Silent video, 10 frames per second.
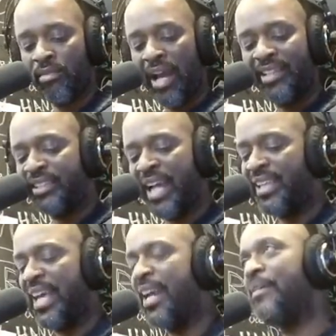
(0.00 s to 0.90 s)
I just
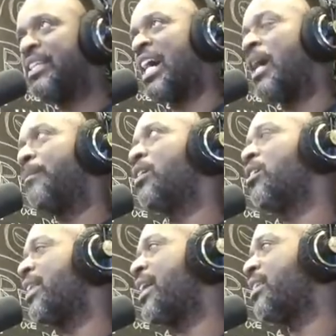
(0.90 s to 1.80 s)
hate that every time. You
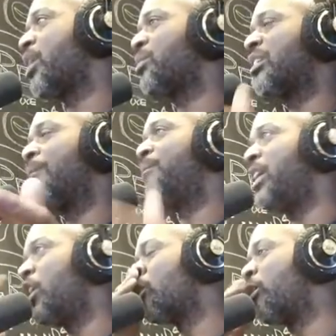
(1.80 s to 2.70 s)
know, they, there was some
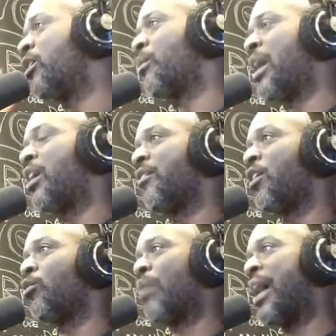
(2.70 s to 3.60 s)
video going around of
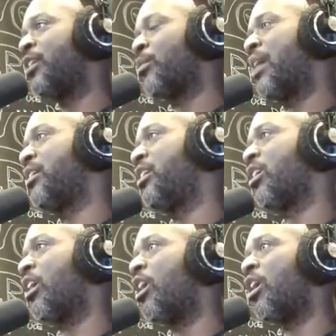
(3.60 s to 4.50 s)
her riding around in a
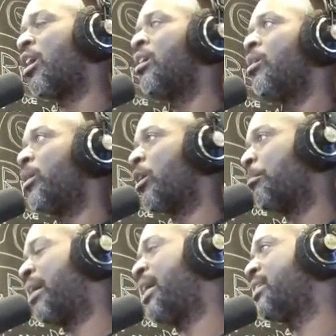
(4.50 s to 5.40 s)
car with her
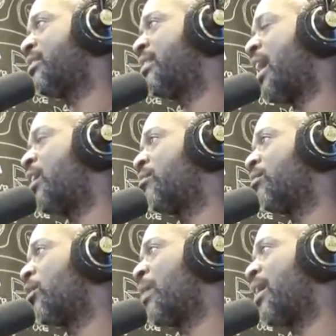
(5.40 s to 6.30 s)
pants down
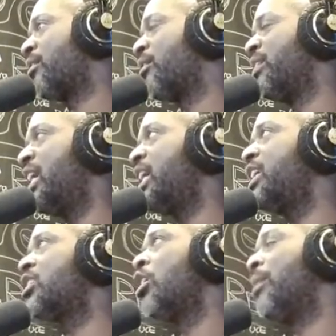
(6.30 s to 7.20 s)
around her
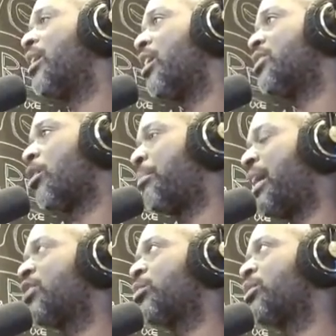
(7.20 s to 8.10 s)
knees because her
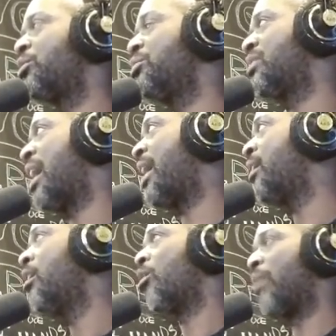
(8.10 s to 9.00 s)
pants were too
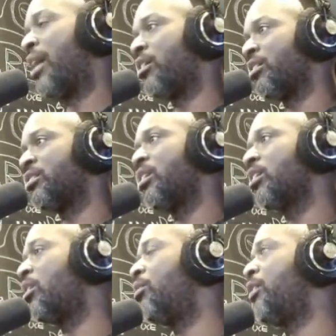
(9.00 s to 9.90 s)
tight around her
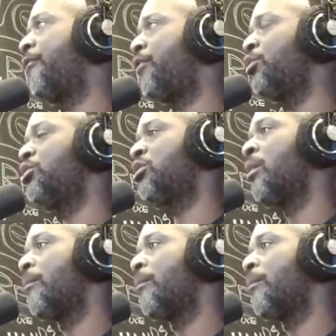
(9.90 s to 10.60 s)
silicone infused